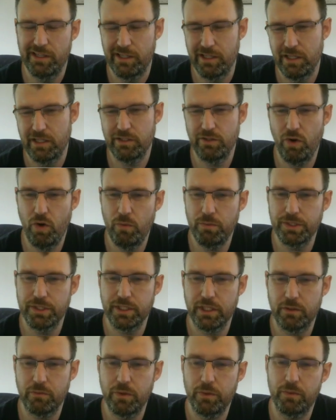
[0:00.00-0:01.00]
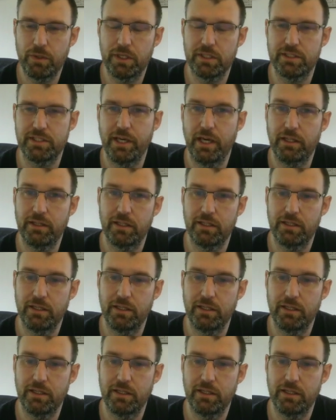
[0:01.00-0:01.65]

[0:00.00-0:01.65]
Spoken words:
It's almost like we want to take the